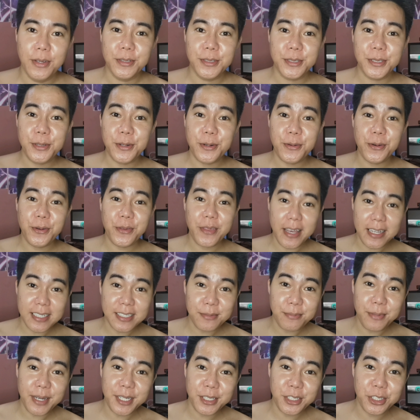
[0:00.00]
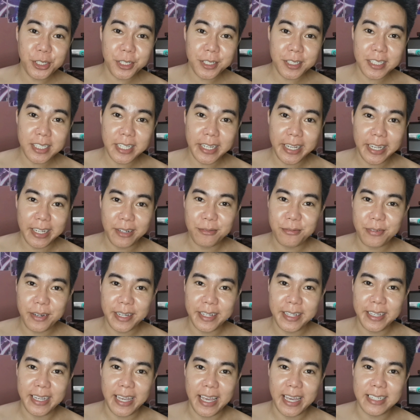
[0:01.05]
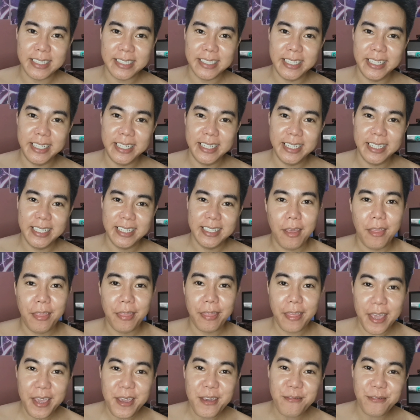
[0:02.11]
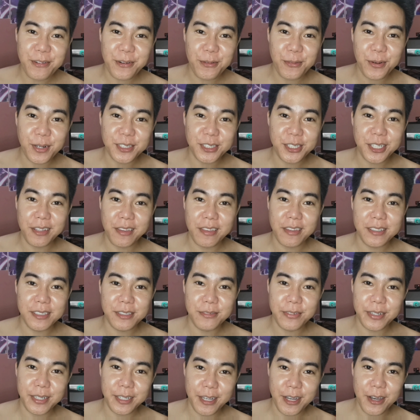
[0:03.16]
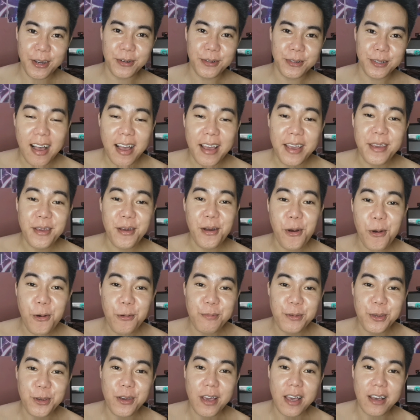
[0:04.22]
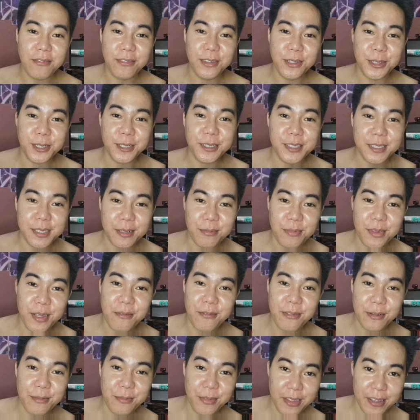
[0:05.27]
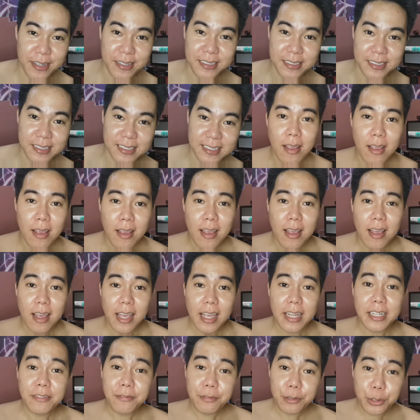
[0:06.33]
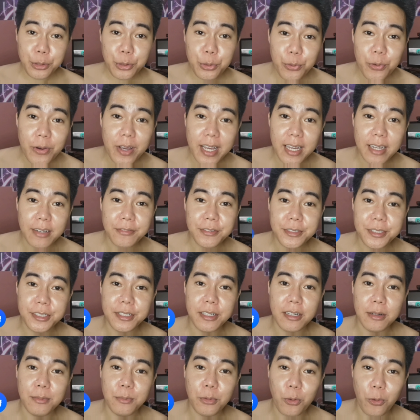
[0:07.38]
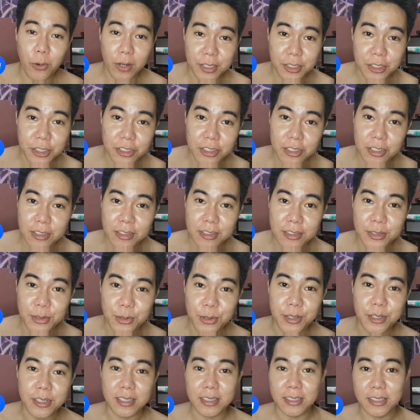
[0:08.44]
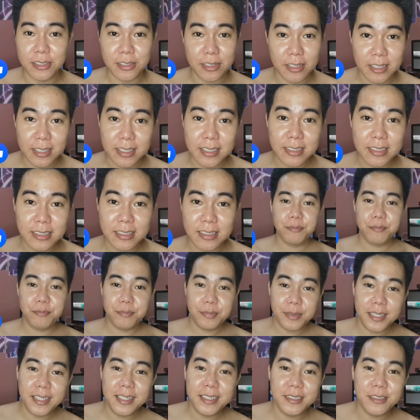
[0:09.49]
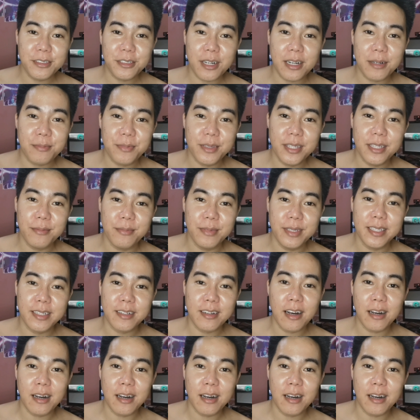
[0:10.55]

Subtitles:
So that's my journey in fighting acne. Thank you for watching this video. I hope you have learned something from this. And if you do have some questions or concerns, please drop them in the